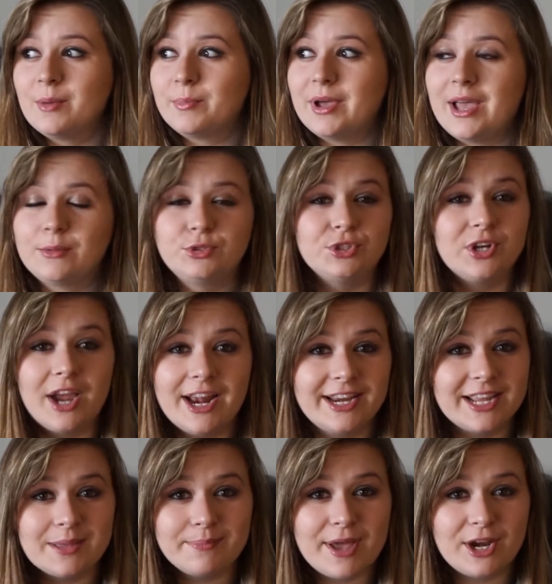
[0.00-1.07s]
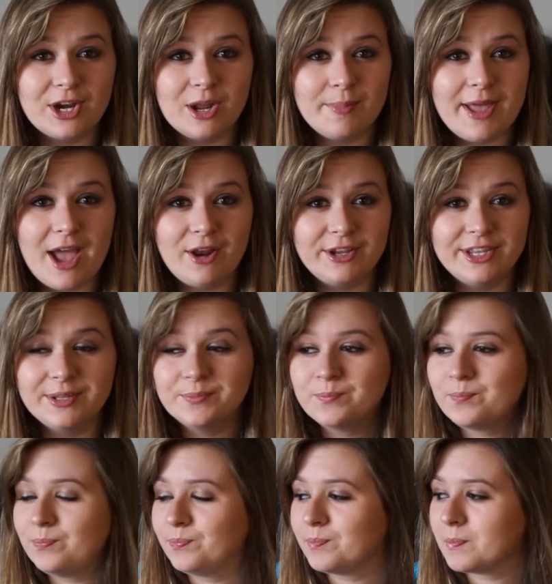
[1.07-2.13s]
but I'm trying to get better about
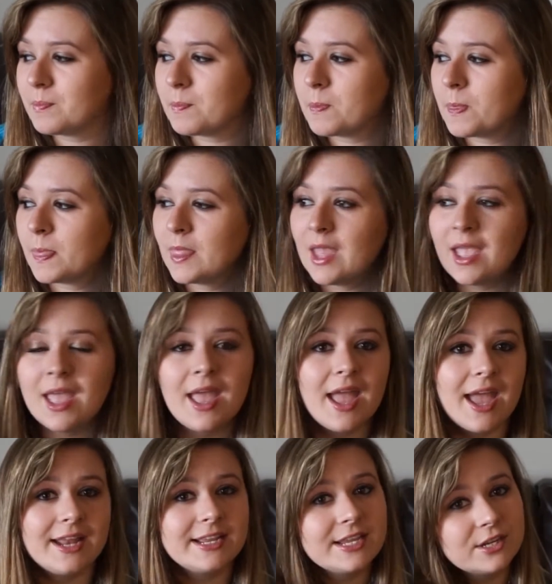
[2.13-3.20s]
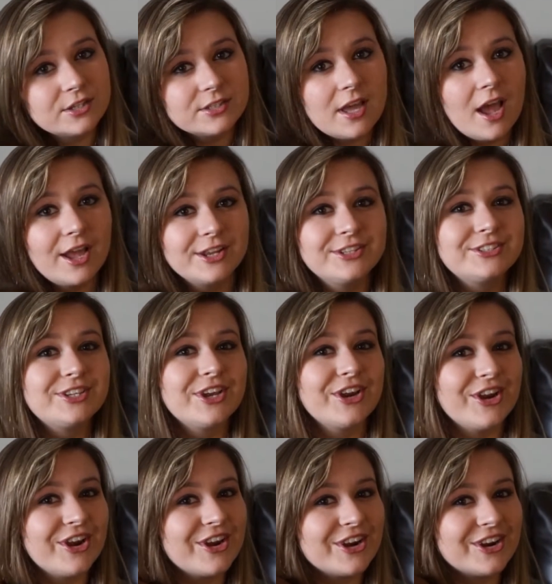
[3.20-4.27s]
it. And here's Hunter.